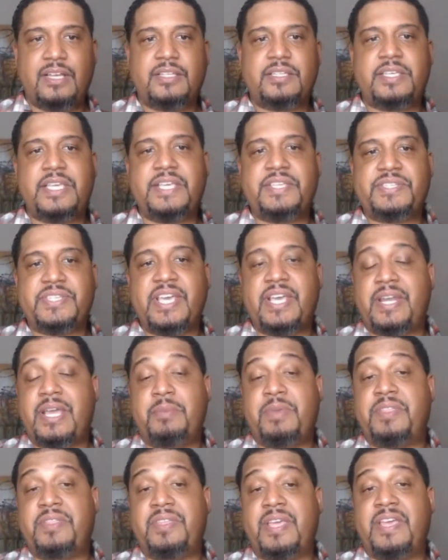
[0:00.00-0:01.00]
he said i
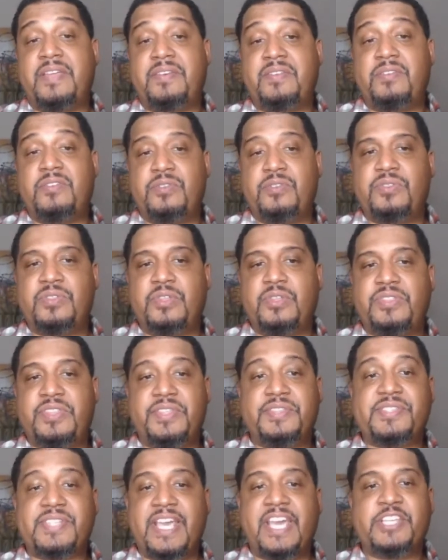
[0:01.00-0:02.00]
mean and th
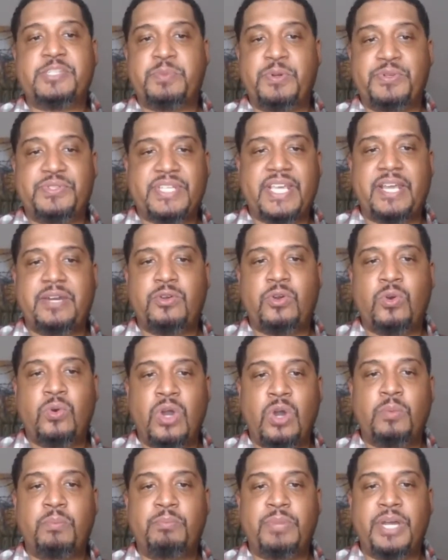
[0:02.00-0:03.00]
this expert said
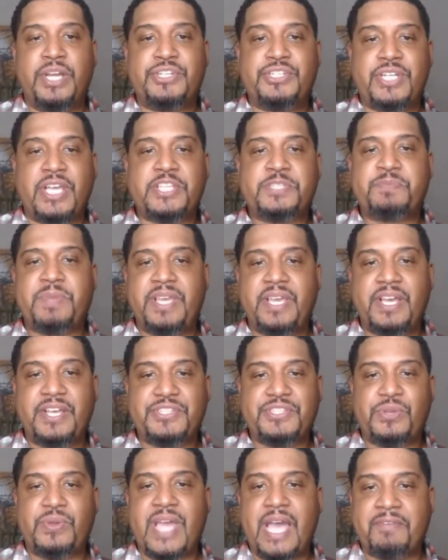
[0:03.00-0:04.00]
quote but just
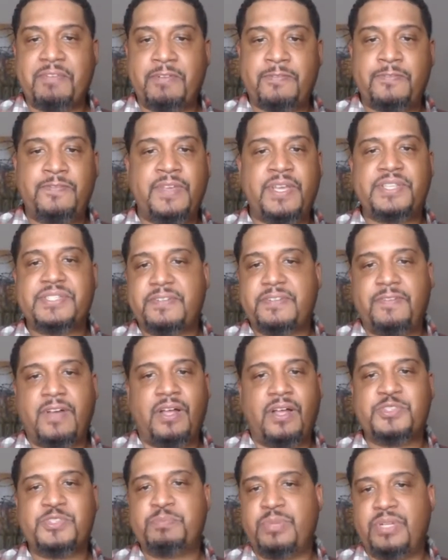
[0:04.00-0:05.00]
because you have a fixed
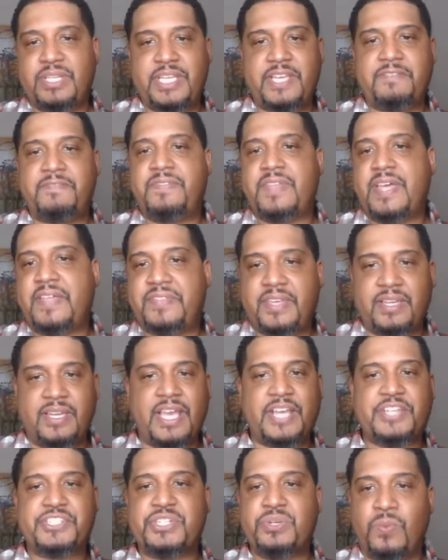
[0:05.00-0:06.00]
false belief that the
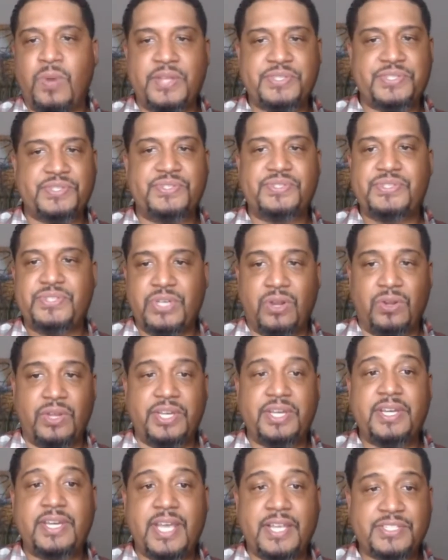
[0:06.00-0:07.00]
election wasn't
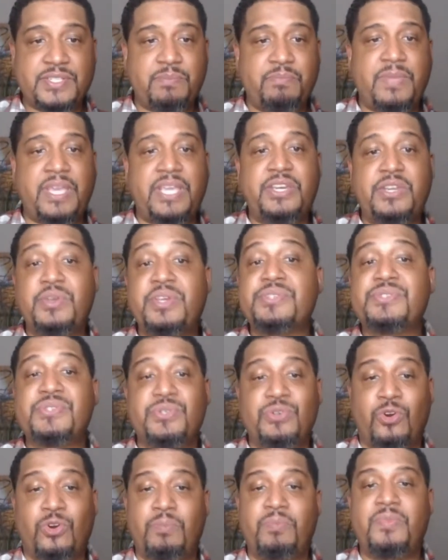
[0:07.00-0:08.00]
stolen doesn't mean you can
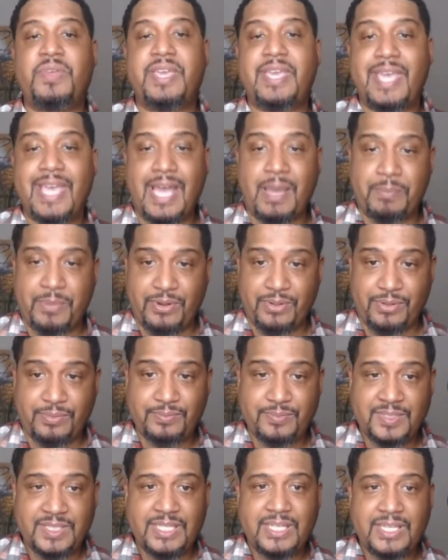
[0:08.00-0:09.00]
storm the capitol